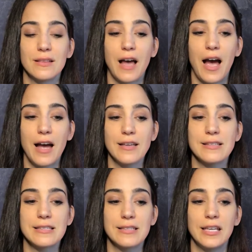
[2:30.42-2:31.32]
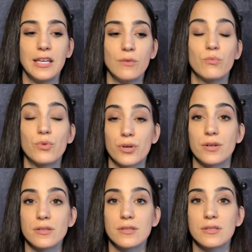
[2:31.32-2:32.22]
I see
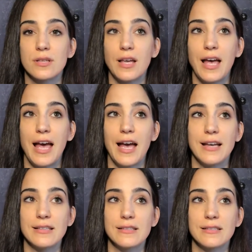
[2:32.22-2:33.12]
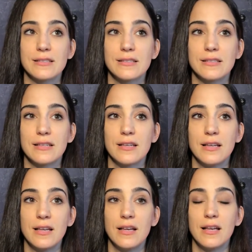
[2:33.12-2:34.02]
words as
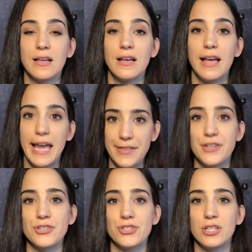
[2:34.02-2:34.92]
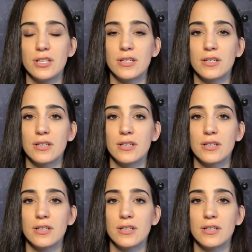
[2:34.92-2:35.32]
energy.